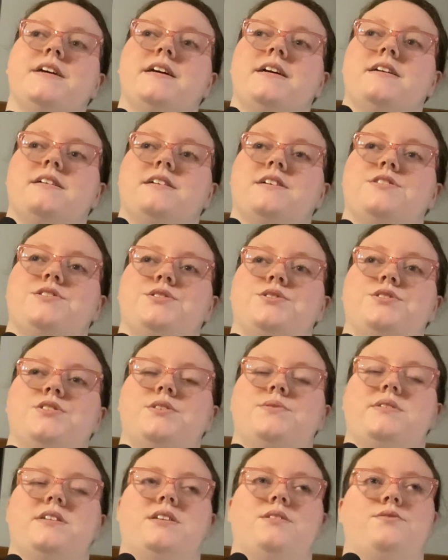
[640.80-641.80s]
Because usually
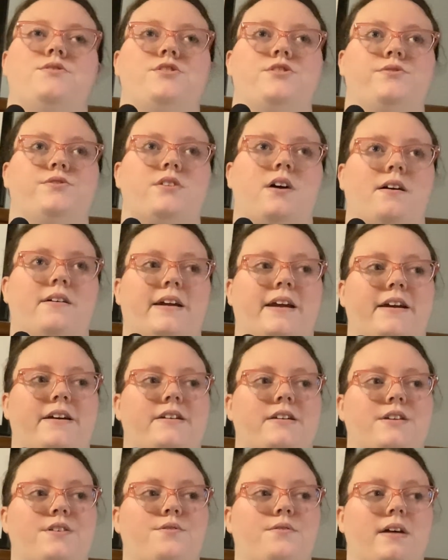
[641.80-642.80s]
when you do doll hair,
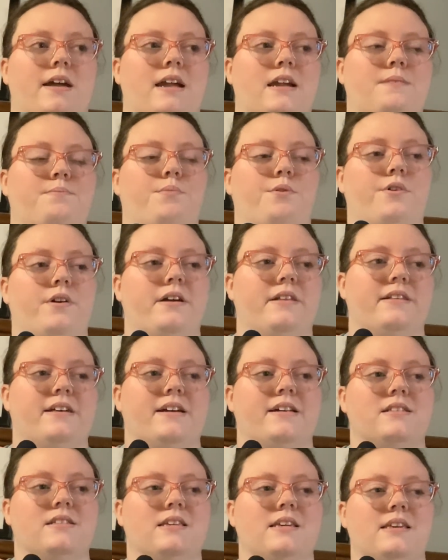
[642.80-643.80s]
you like boil
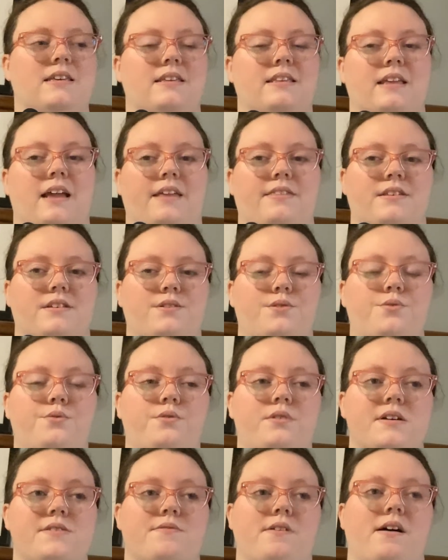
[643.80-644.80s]
it and then
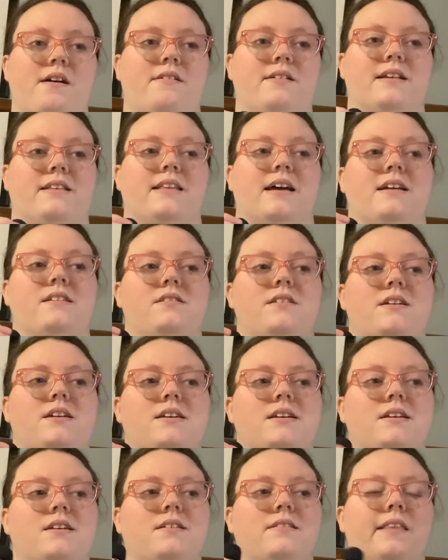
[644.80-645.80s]
cool it on, and that
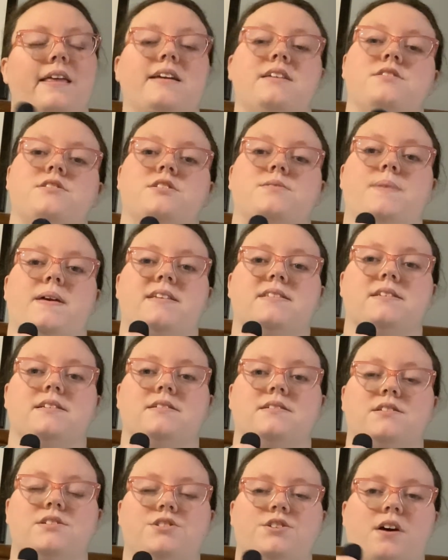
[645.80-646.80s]
like just
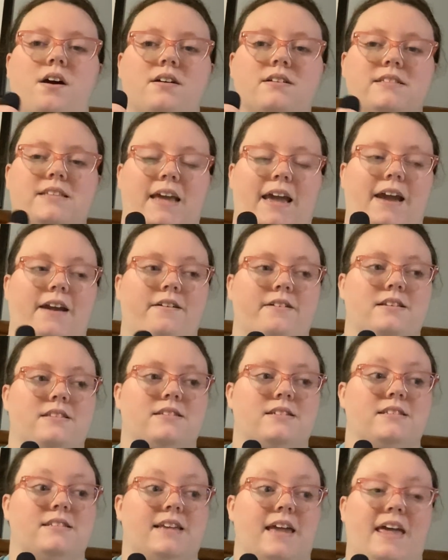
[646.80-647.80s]
basically shocks the hair
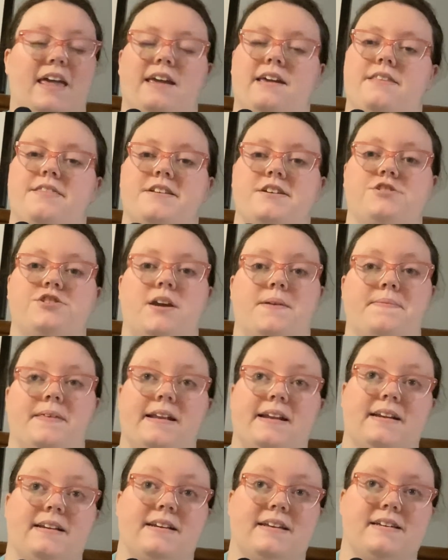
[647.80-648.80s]
into staying in the shape
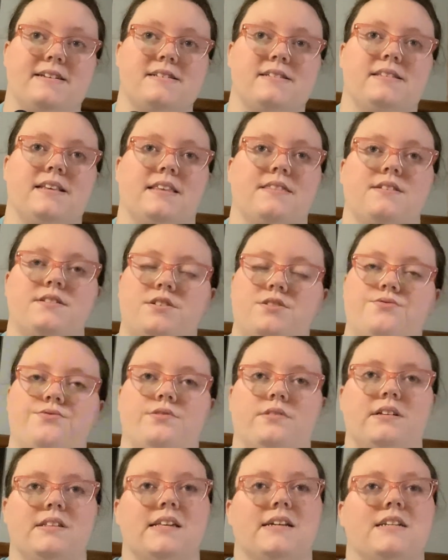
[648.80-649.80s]
that it is, and then you
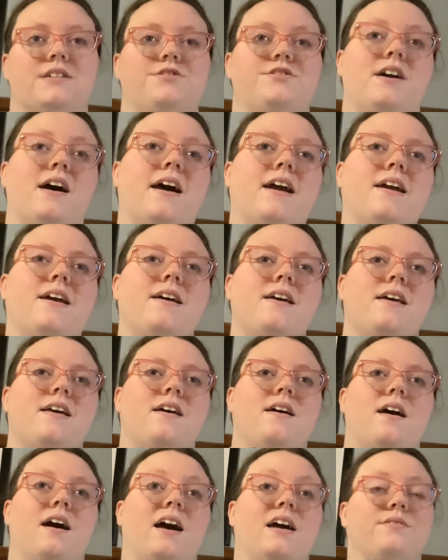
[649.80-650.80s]
fully let it dry.
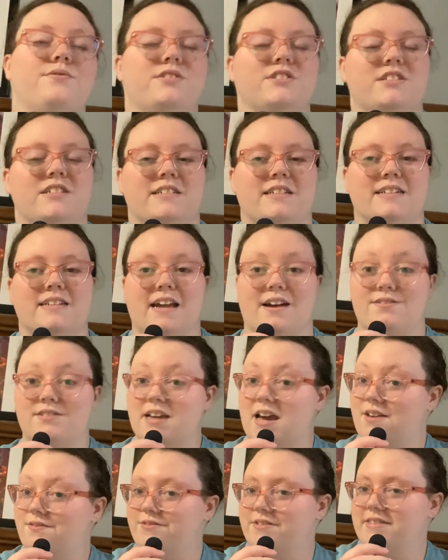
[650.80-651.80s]
I unfortunately didn't have
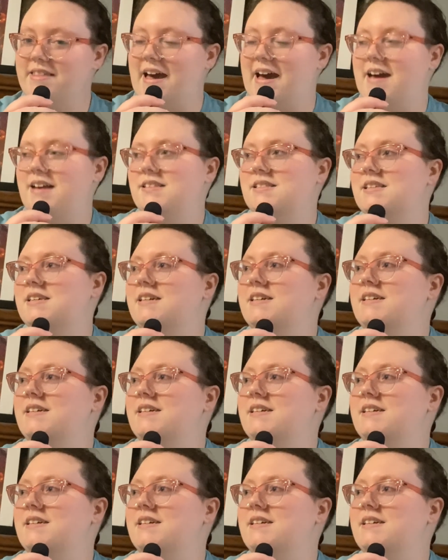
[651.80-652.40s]
time for that,